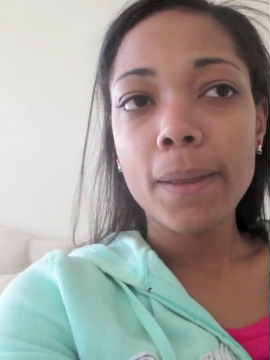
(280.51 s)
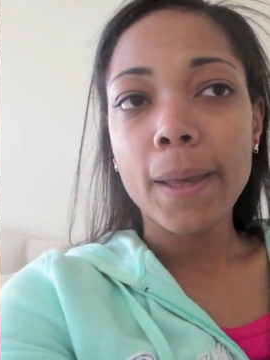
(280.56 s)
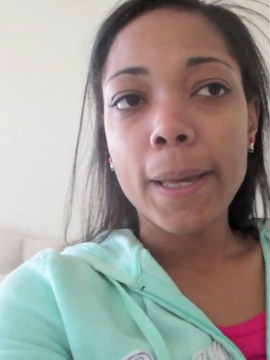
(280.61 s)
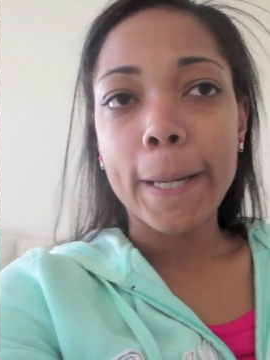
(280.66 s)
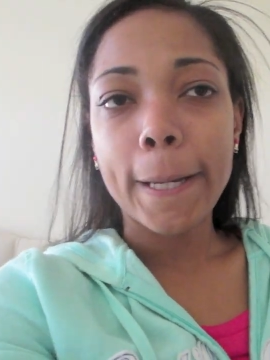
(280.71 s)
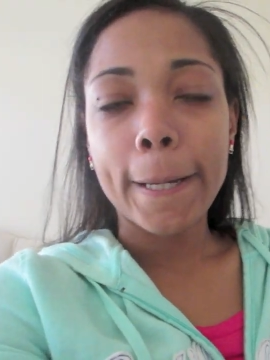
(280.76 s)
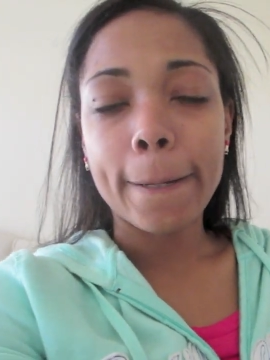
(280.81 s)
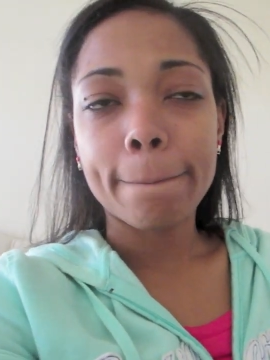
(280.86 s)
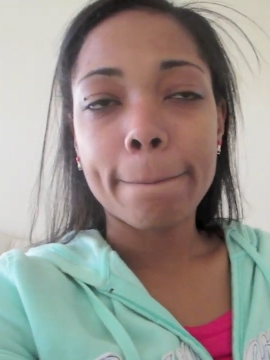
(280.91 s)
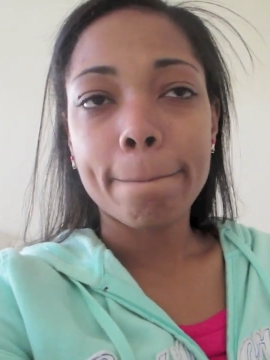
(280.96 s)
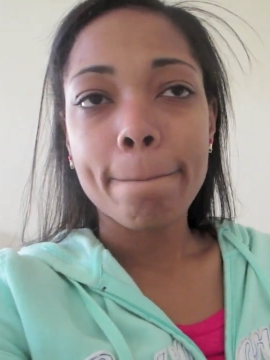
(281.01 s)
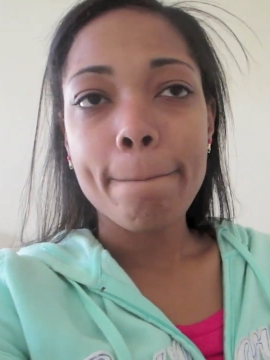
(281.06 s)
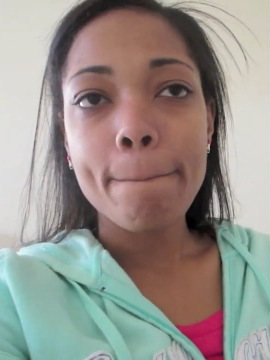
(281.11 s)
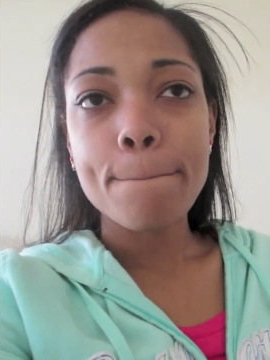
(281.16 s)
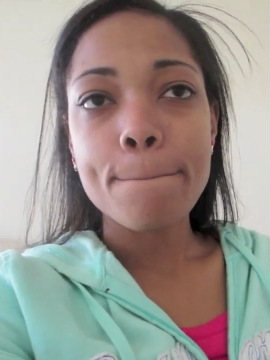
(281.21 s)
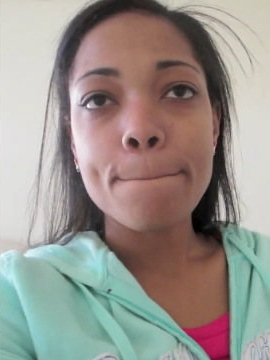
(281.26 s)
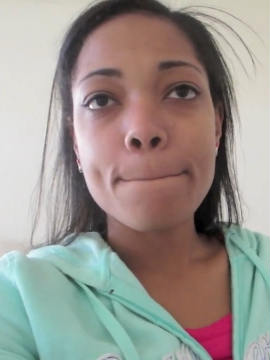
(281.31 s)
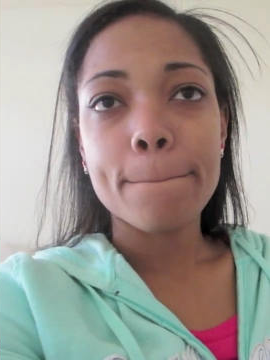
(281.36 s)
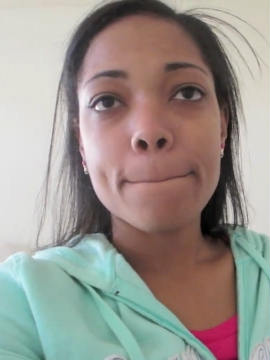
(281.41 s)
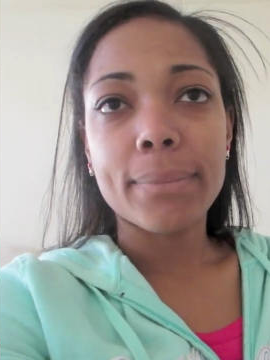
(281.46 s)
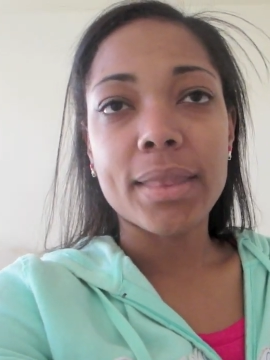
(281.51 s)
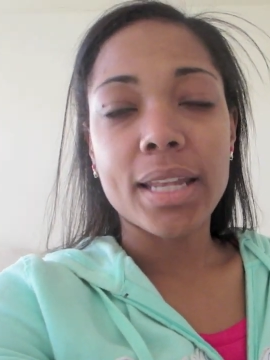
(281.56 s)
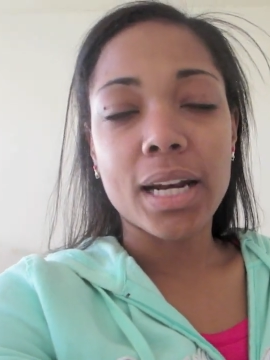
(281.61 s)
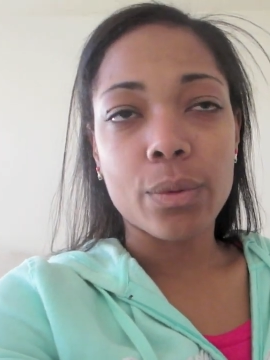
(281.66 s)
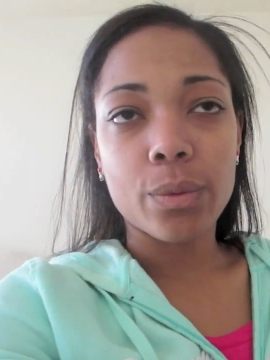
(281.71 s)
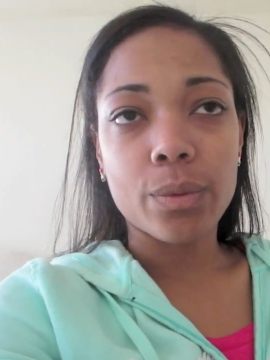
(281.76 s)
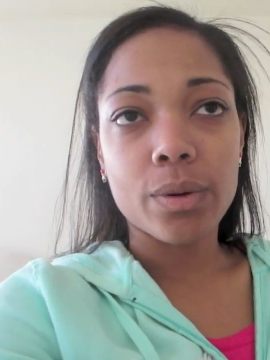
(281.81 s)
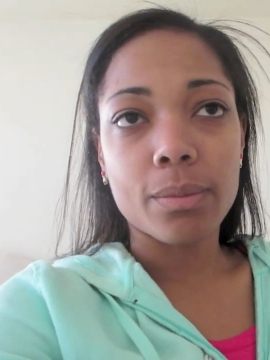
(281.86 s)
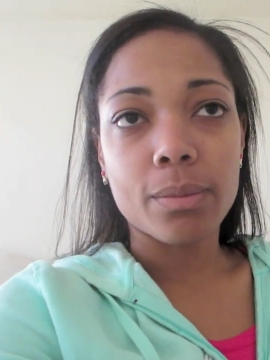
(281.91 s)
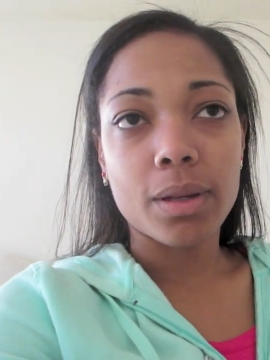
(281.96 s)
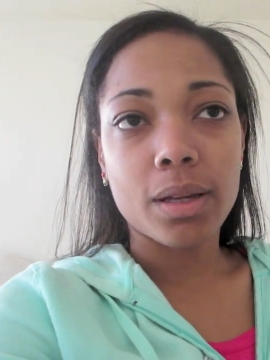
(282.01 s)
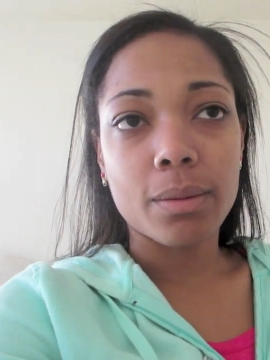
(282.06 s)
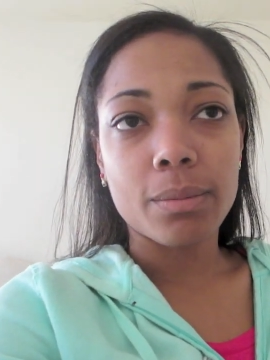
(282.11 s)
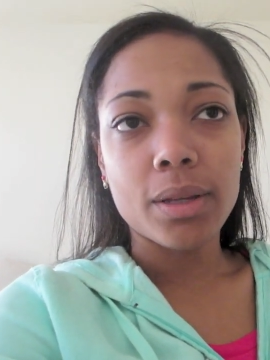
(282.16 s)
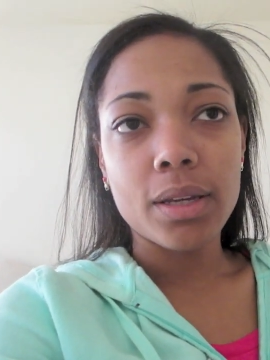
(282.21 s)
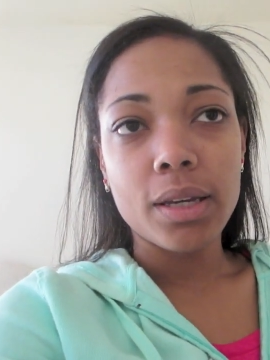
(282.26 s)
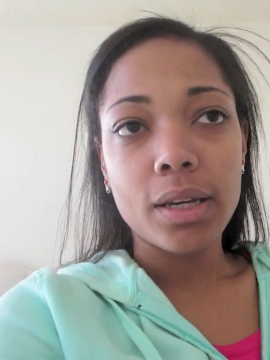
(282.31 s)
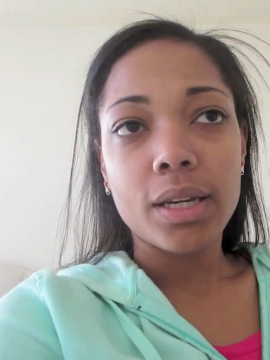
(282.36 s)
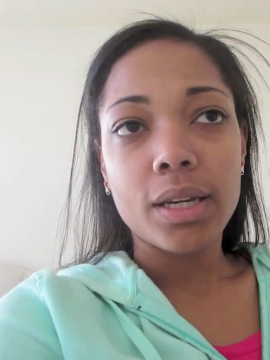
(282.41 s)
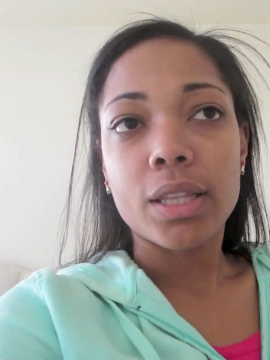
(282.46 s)
Um, and then I woke them up.
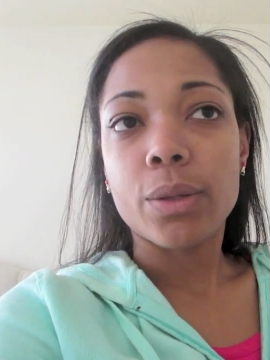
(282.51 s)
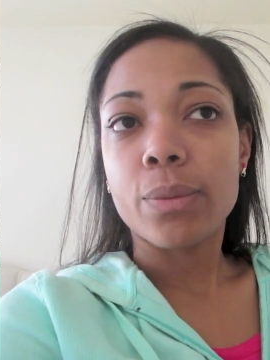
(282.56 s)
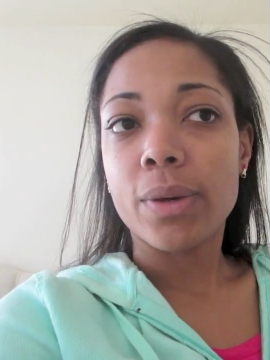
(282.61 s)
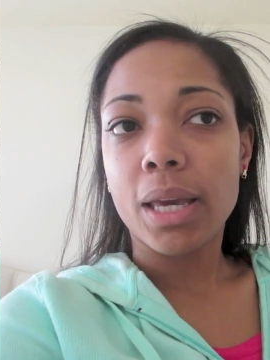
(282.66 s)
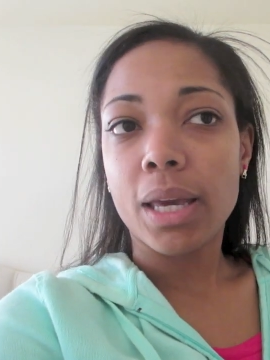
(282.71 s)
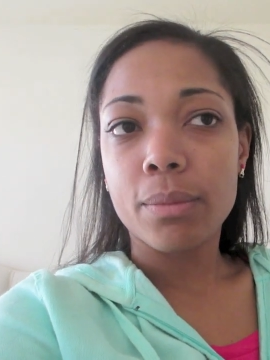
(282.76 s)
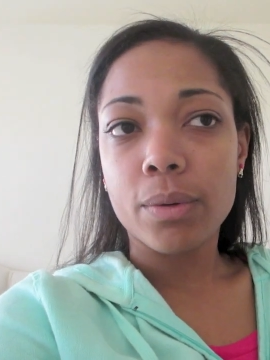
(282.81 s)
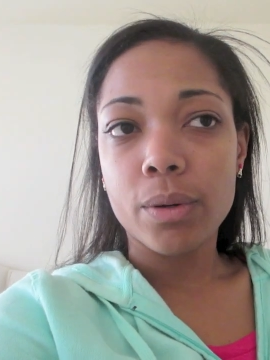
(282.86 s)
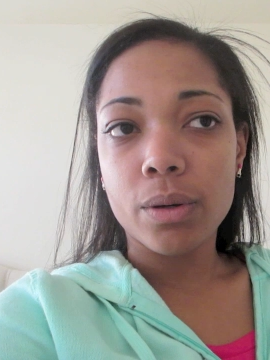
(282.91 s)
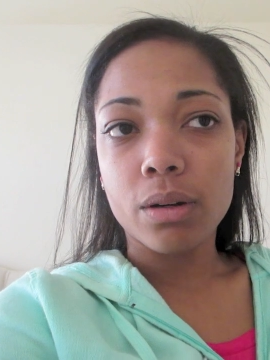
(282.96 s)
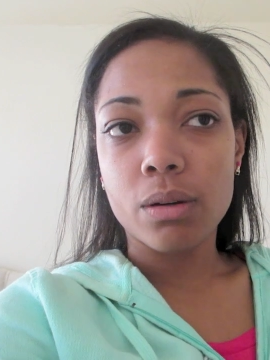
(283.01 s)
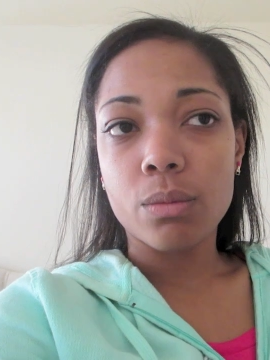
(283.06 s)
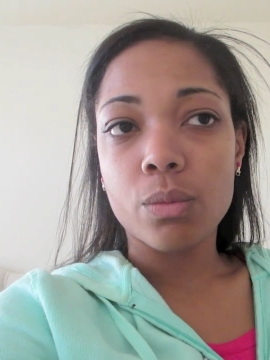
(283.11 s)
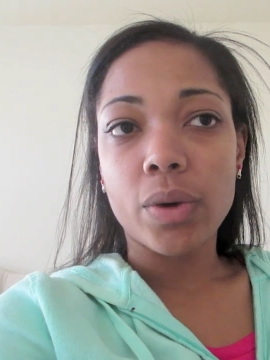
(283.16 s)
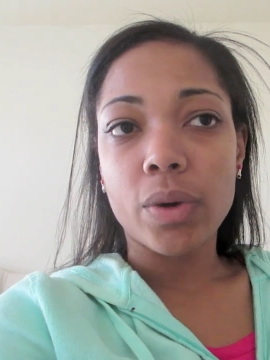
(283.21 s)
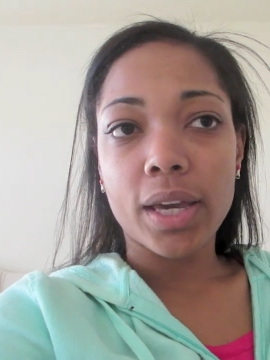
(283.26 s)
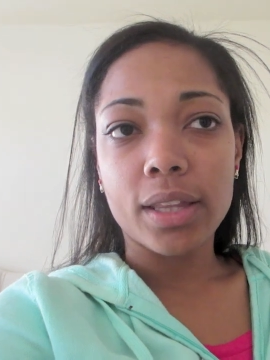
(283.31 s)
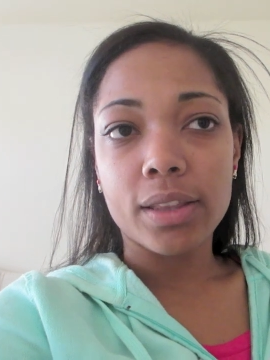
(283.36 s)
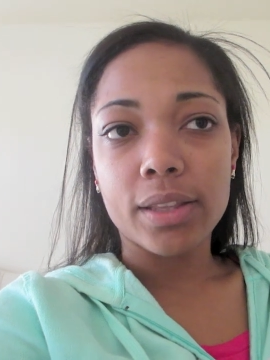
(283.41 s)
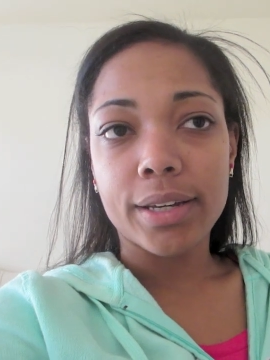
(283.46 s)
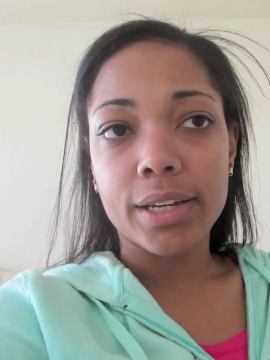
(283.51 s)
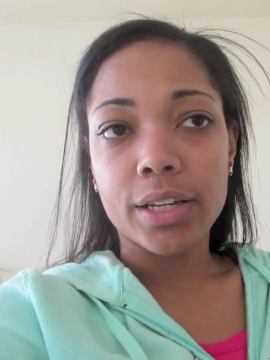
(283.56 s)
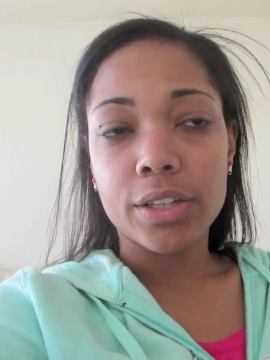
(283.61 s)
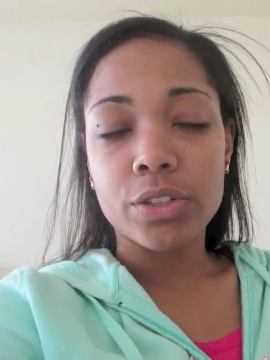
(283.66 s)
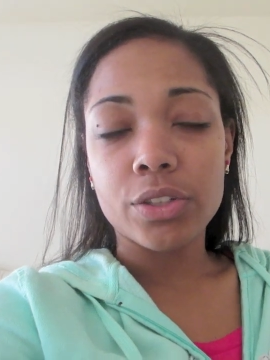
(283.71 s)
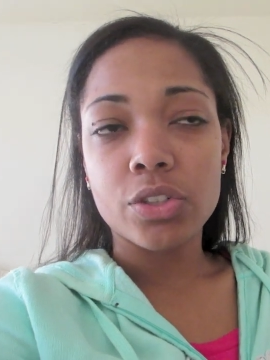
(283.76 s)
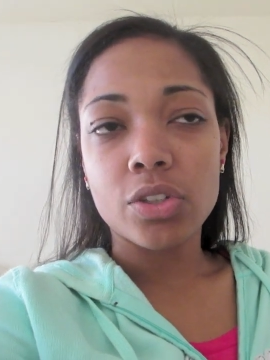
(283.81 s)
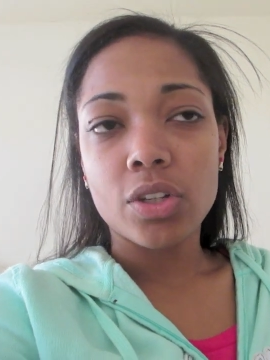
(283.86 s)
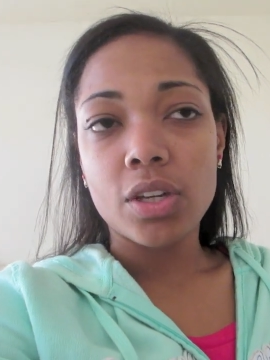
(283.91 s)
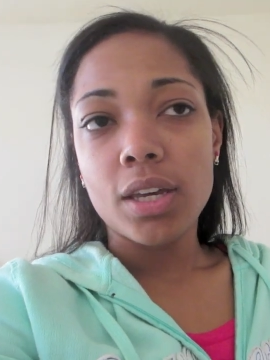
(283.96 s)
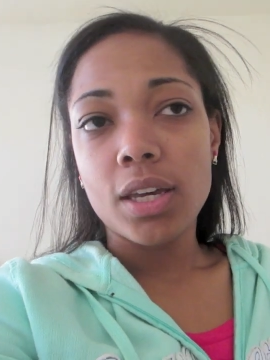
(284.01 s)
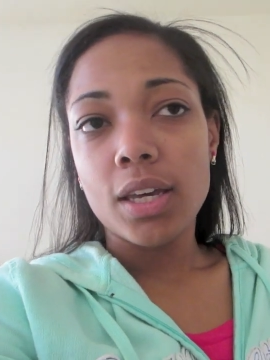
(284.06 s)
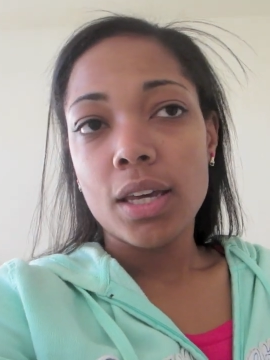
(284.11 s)
Then we came home, we ate lunch.